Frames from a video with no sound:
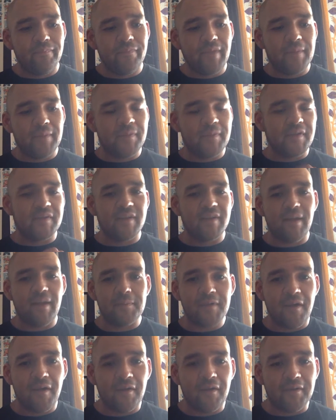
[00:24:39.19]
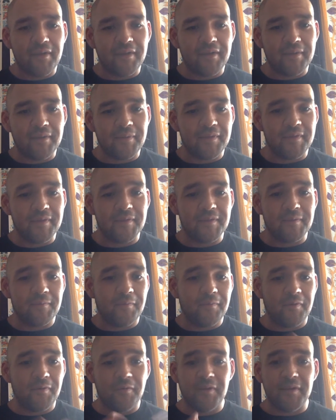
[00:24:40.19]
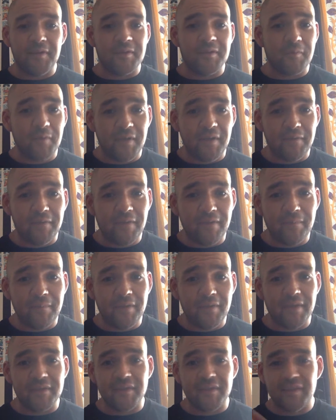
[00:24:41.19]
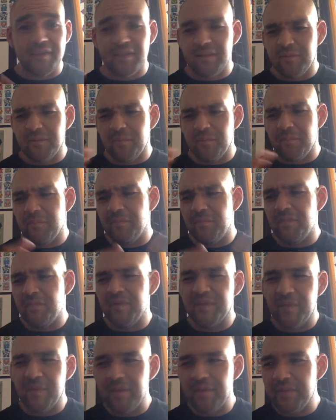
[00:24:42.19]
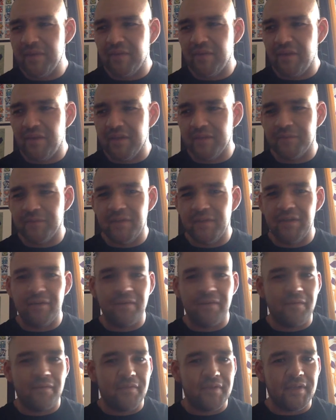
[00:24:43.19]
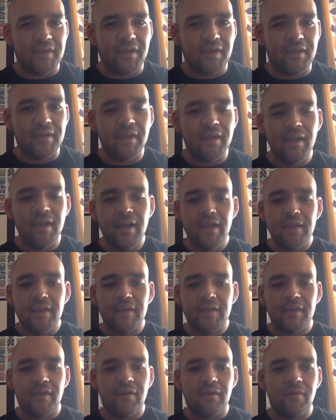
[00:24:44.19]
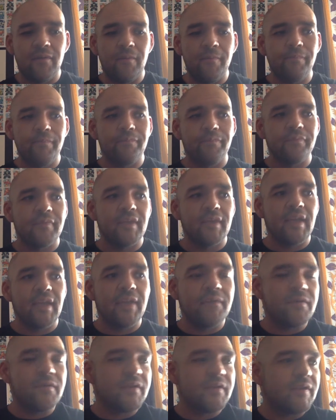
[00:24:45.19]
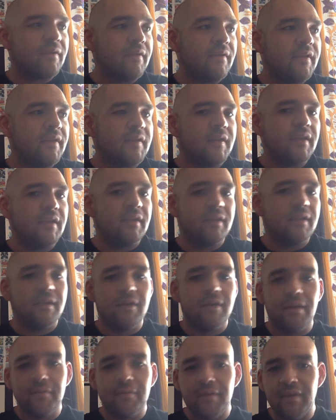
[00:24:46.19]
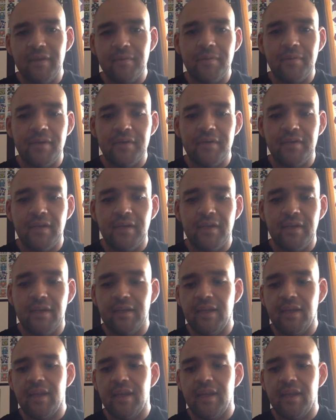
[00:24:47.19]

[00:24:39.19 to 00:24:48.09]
I'm going to stop talking because we're going on 25 minutes. This might be the longest video I've ever done. So if you're still listening, I really appreciate it.